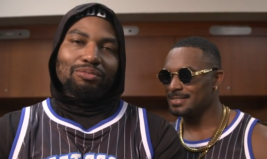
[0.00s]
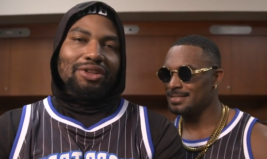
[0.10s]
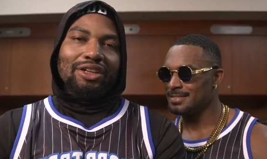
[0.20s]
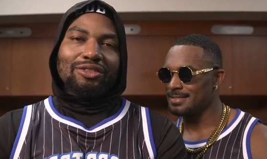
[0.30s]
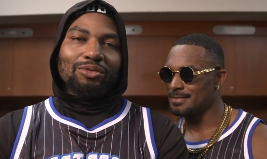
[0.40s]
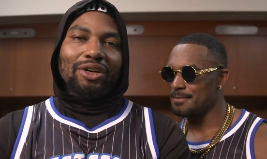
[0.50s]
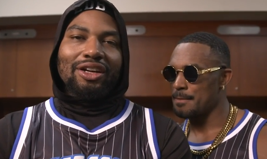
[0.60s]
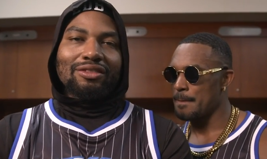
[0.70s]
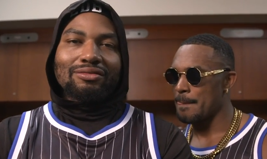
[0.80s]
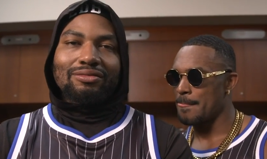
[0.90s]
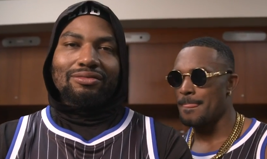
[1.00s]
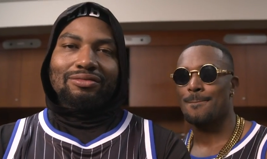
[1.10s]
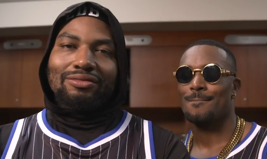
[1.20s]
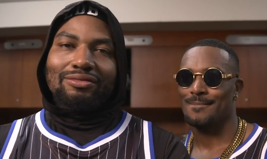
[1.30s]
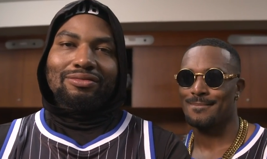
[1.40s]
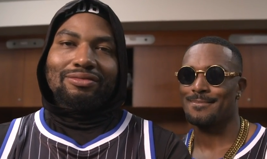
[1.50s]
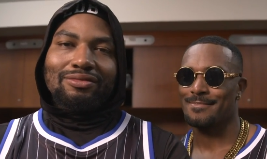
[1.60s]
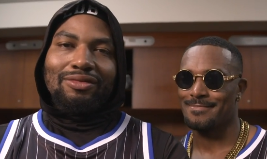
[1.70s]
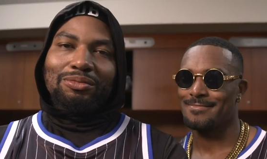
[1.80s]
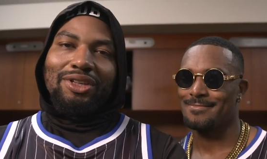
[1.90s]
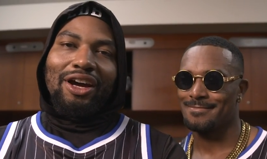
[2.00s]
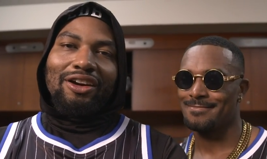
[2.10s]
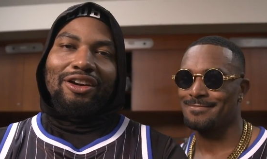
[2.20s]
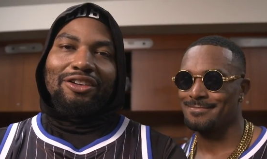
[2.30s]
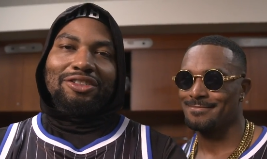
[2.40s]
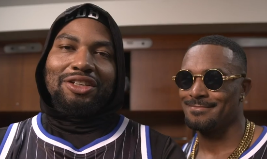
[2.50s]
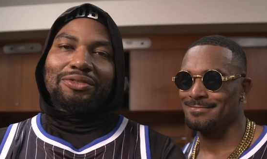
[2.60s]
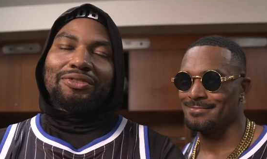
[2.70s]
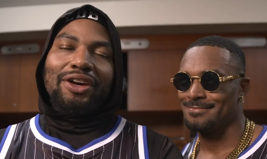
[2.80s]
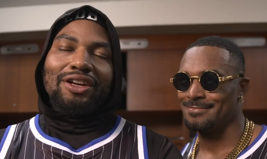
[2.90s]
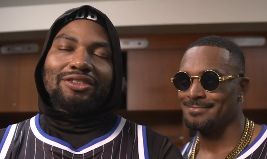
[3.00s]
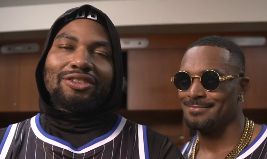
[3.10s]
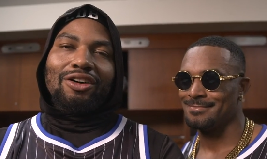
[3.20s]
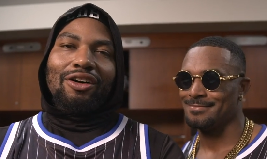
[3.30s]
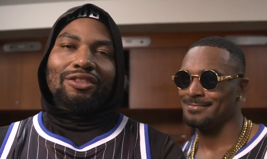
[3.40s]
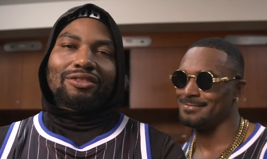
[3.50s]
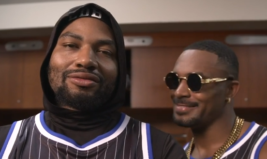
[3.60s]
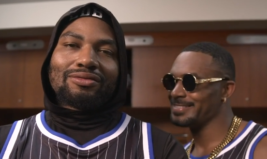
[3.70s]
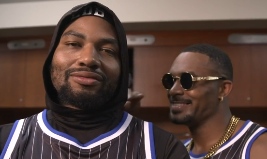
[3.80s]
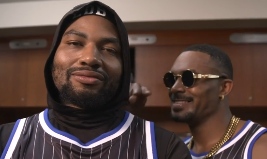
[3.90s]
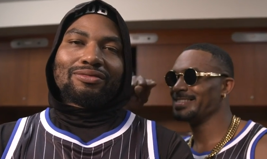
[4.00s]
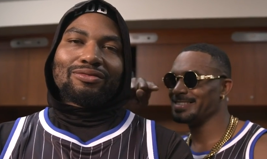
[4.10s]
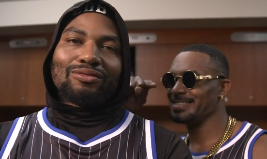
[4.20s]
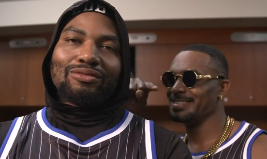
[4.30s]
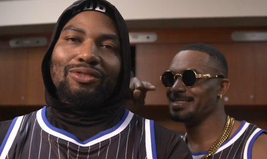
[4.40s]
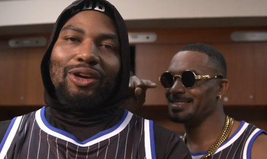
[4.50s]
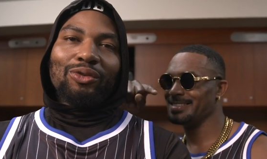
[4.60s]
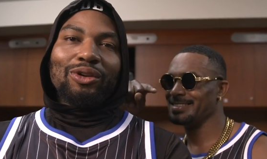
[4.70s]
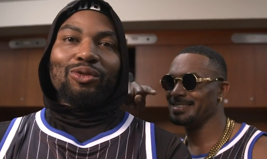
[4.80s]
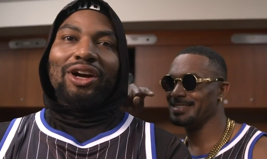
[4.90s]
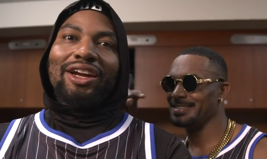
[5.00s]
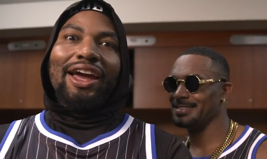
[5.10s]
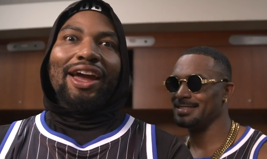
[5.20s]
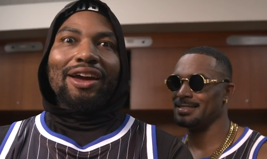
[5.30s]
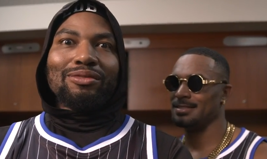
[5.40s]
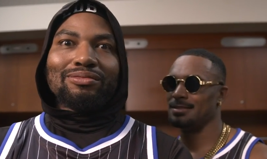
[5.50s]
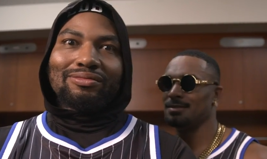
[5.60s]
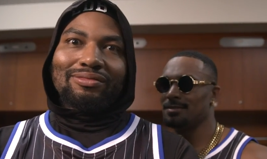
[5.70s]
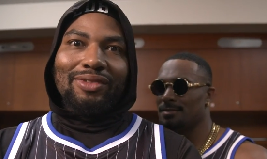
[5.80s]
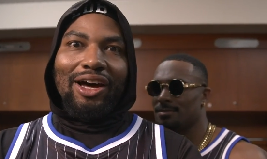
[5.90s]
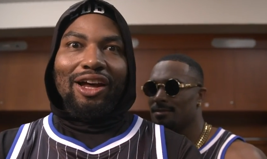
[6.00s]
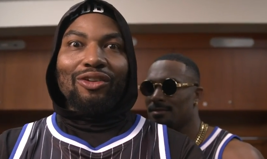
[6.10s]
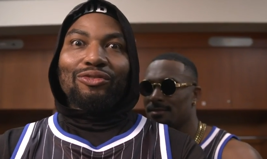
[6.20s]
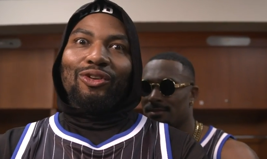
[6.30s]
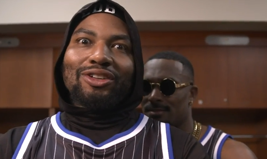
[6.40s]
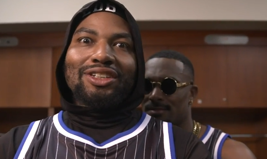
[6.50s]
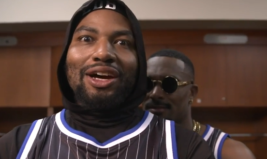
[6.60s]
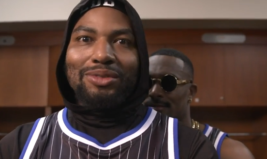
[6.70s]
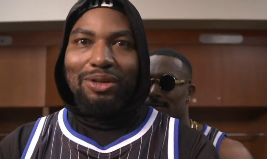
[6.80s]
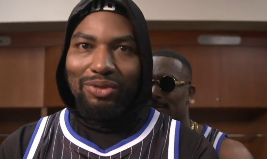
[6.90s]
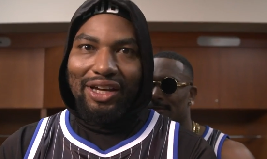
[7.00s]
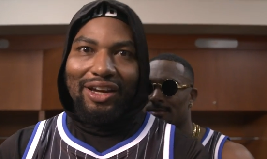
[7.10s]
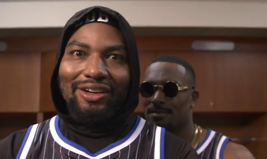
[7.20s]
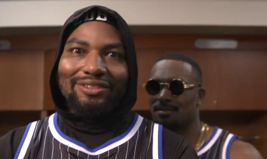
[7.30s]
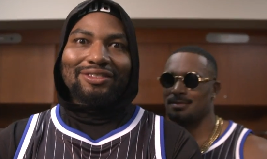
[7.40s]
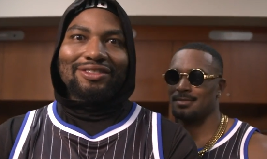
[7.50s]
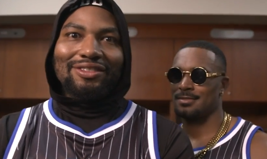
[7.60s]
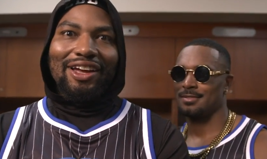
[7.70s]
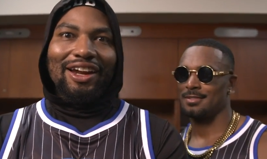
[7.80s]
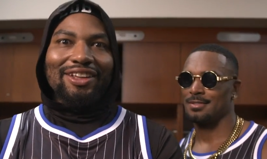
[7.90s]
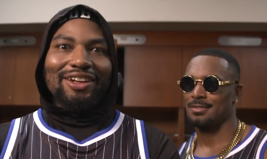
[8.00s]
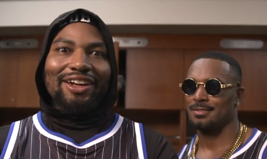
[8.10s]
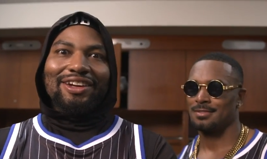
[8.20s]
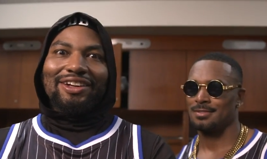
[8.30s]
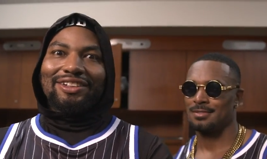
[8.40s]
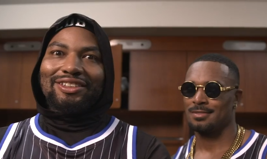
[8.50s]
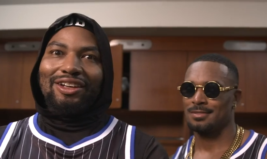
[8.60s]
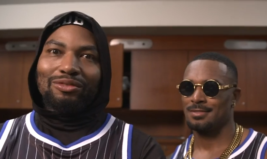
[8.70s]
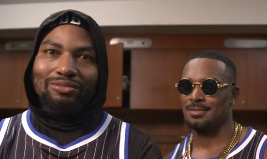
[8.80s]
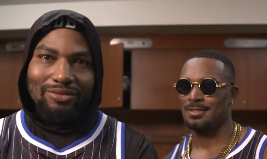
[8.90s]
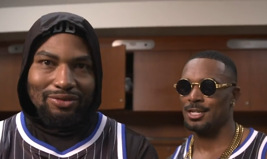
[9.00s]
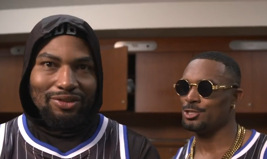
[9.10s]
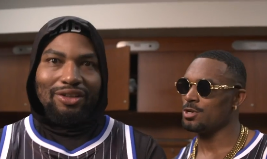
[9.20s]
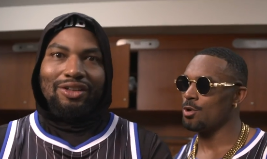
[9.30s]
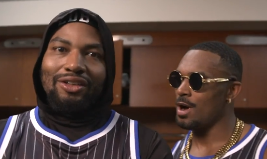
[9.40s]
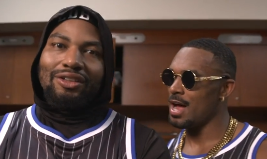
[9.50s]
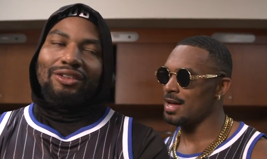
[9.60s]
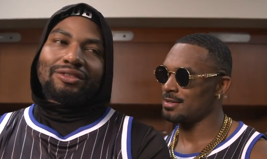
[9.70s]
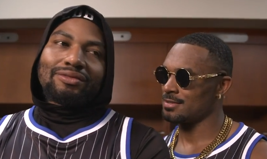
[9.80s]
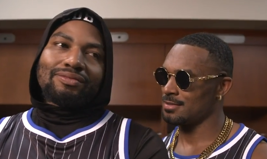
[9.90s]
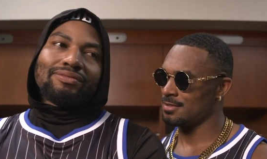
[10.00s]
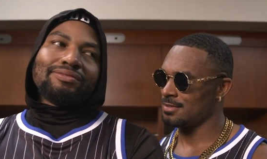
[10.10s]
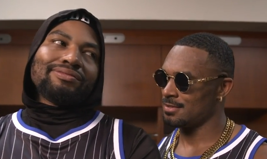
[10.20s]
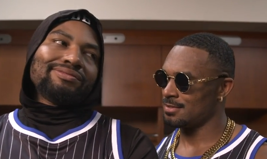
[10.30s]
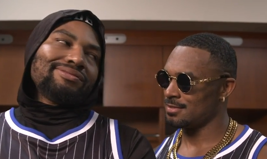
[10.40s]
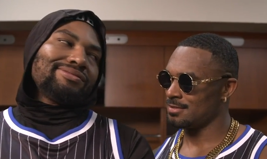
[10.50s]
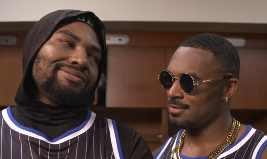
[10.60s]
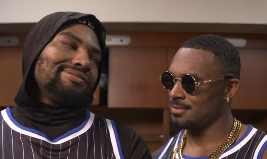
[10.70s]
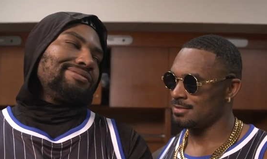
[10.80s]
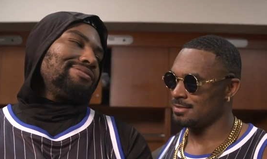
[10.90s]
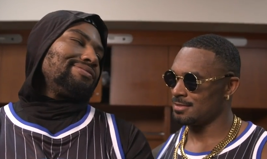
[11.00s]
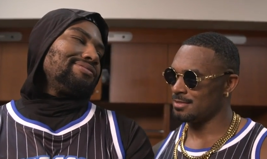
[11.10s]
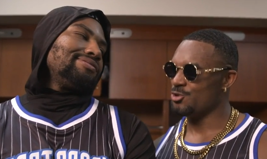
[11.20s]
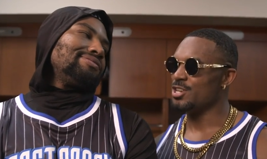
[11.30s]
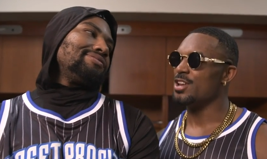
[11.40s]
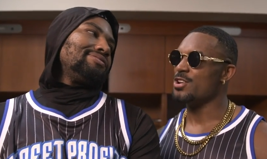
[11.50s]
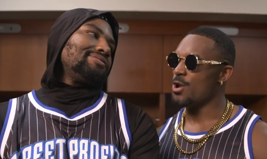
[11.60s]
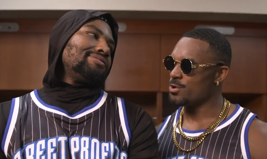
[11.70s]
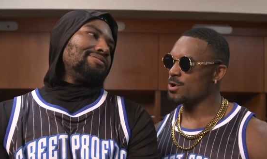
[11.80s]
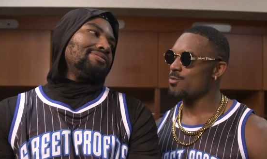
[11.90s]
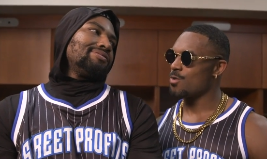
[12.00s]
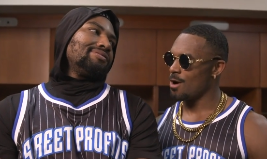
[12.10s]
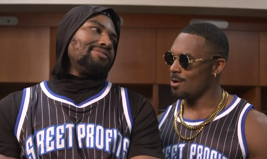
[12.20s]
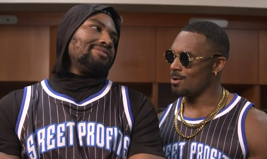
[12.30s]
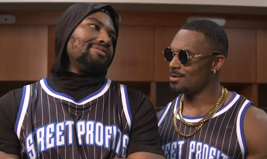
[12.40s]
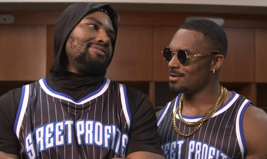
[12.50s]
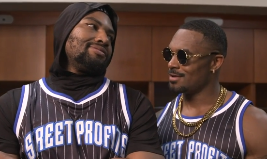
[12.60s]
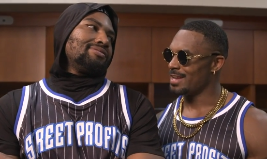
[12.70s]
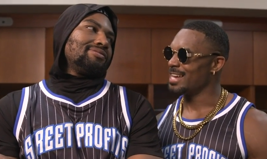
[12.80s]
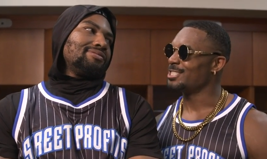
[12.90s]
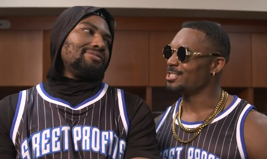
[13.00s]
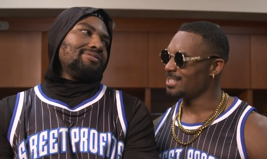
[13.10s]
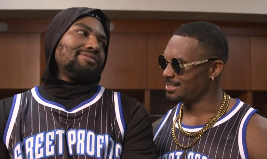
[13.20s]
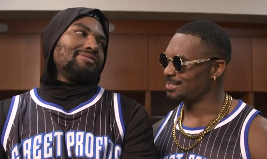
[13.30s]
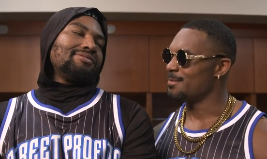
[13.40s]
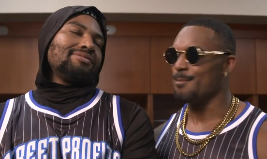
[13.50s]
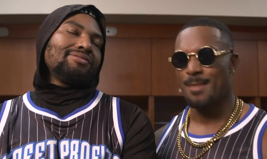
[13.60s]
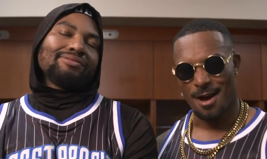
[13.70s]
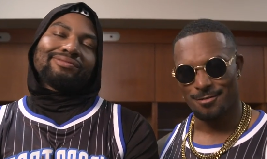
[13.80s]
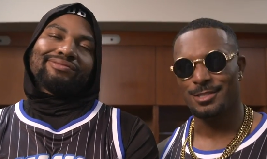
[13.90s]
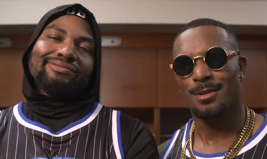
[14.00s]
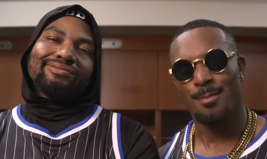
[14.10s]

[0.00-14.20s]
Speaker 1: please win. I'm tired of hearing the Chiefs fans talk. They win one game out of the 4 times they played. Now they think they done something. Because you know why? You need to know your role and shut your mouth, your